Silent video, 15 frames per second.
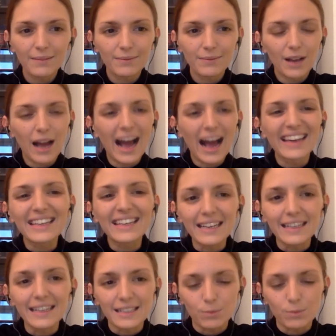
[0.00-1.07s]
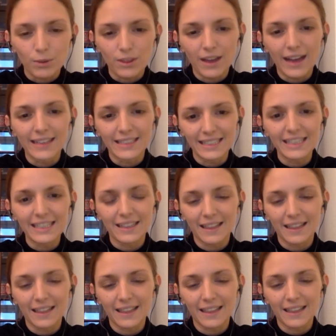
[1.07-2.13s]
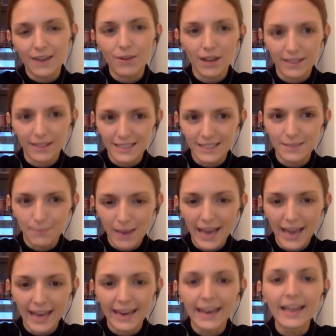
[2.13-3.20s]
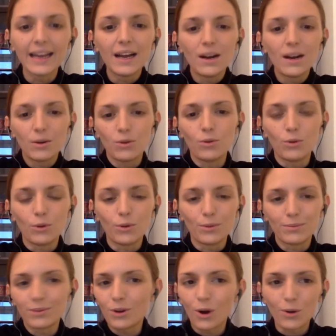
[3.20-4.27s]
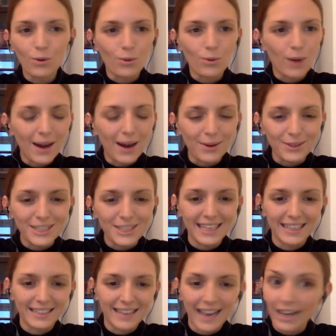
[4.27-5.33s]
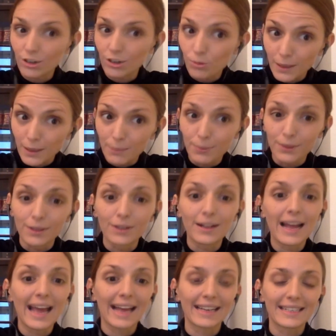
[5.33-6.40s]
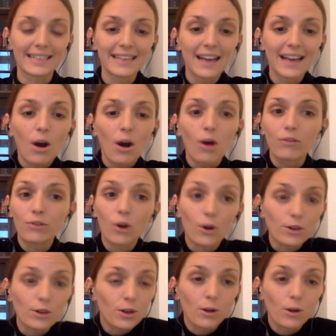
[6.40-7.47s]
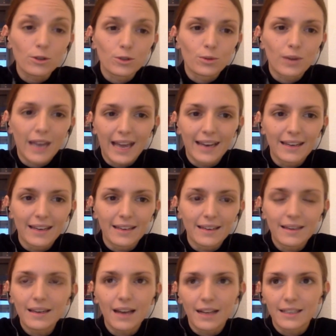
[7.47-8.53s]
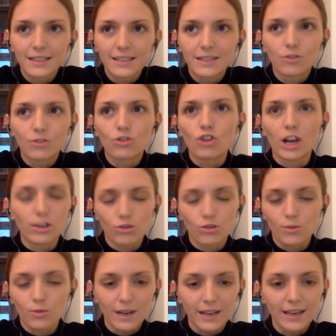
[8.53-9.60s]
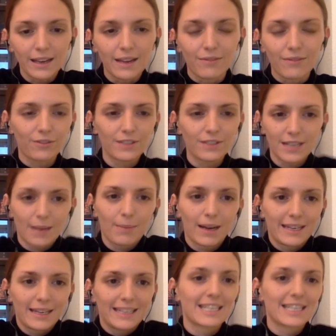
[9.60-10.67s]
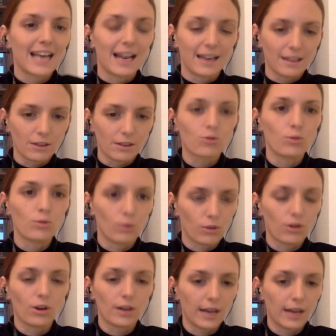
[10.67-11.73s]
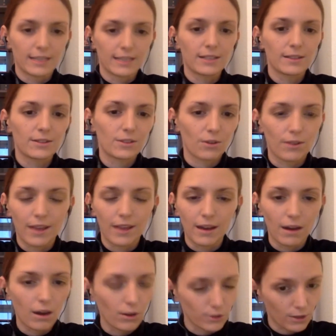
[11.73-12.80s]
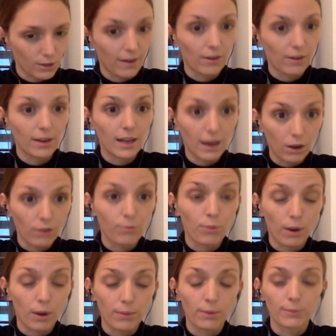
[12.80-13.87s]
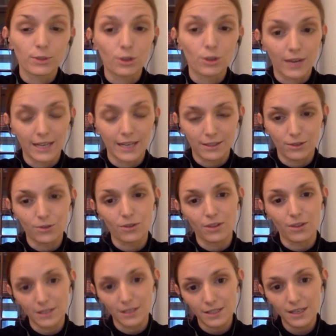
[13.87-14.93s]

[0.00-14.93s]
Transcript: unease with the idea that there are these men who go around and catch people and of course, also cannot judge really if somebody is telling the truth or not. So there are also a lot of problems connected to this.